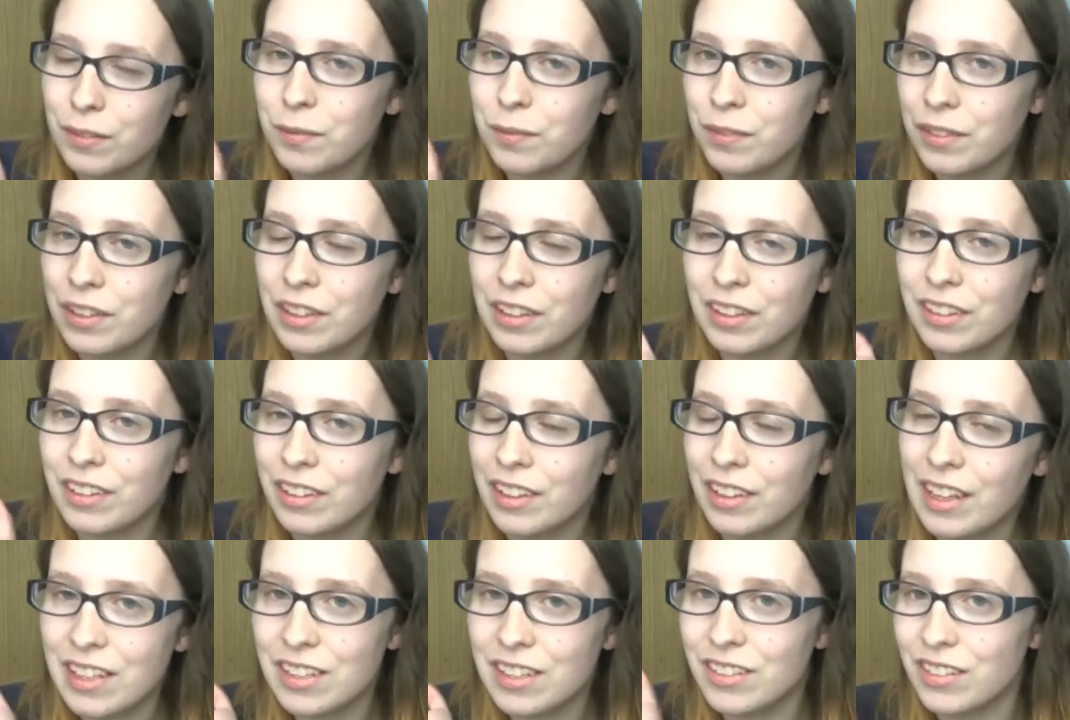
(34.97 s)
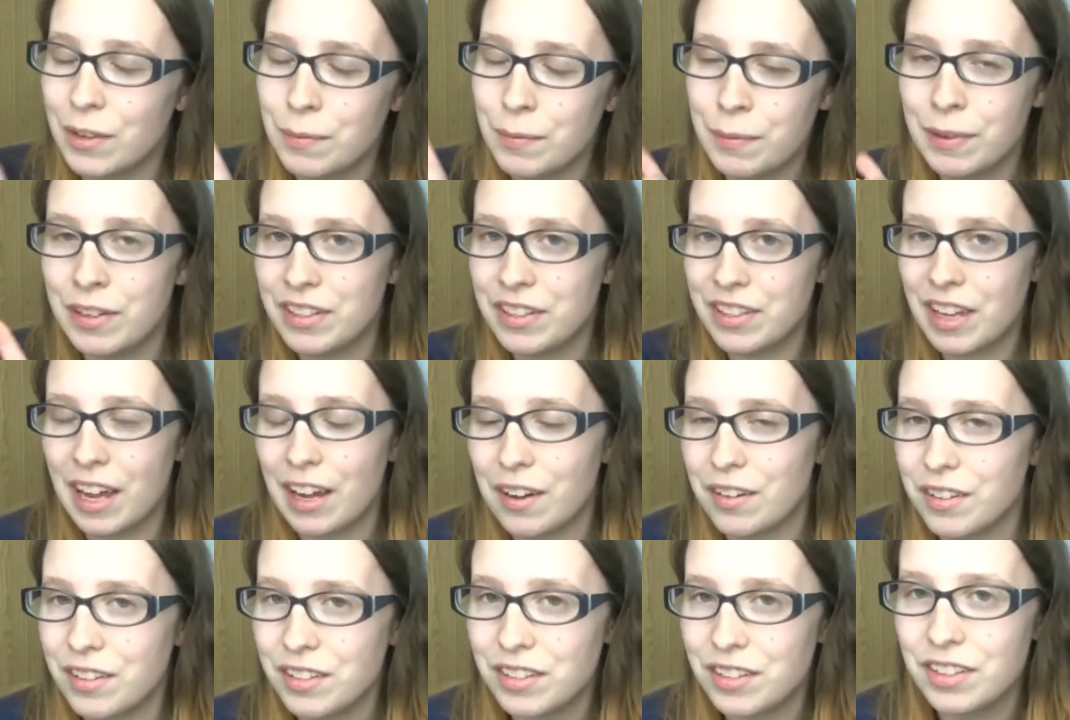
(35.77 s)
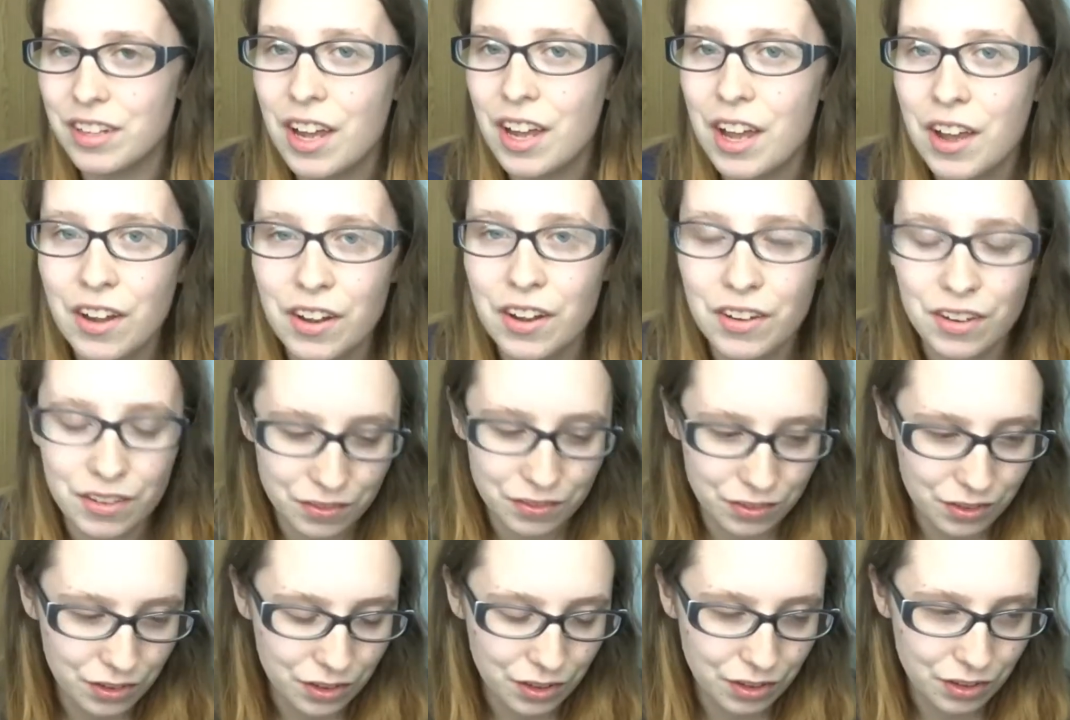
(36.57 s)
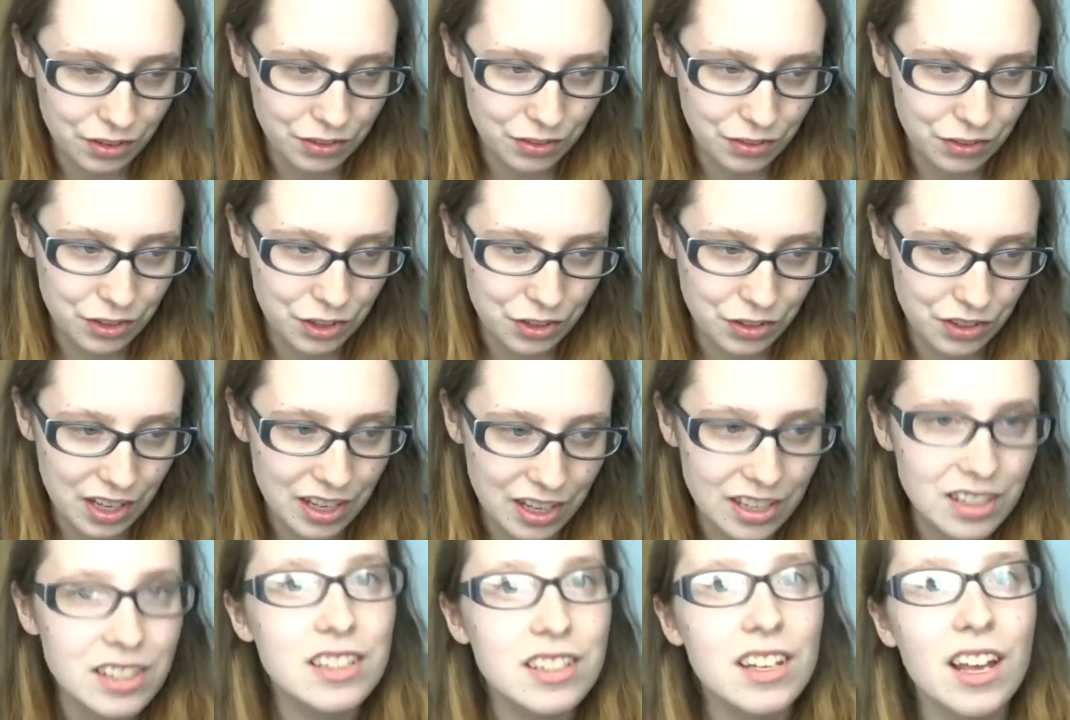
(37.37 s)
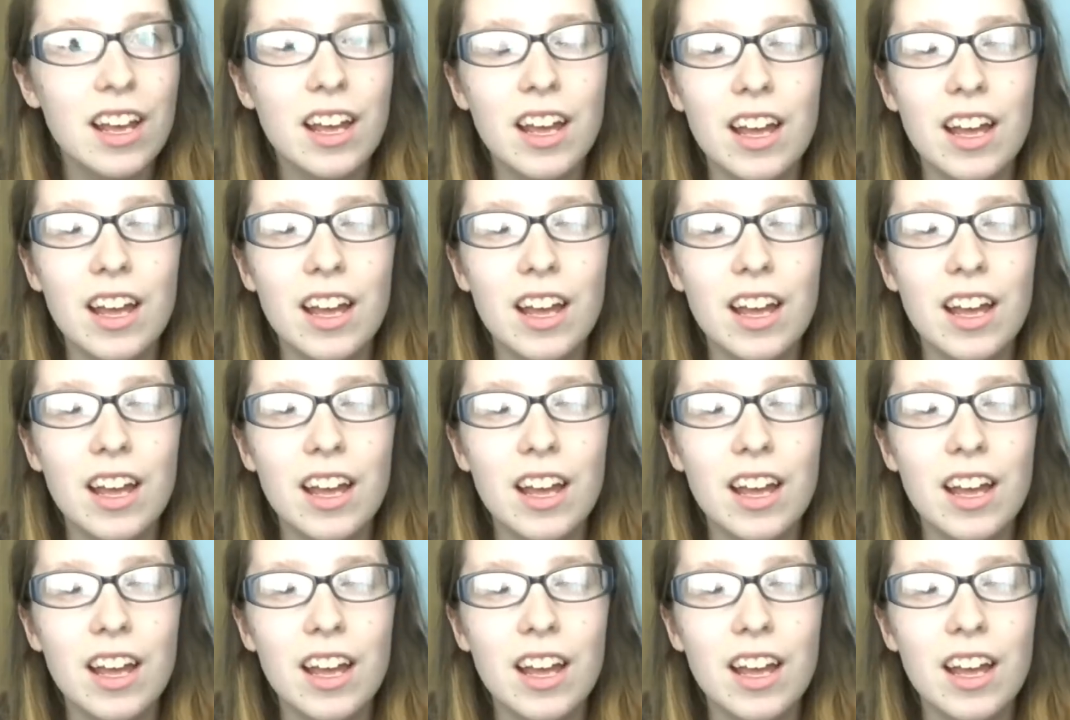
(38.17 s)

in his grandparents' house for a few days.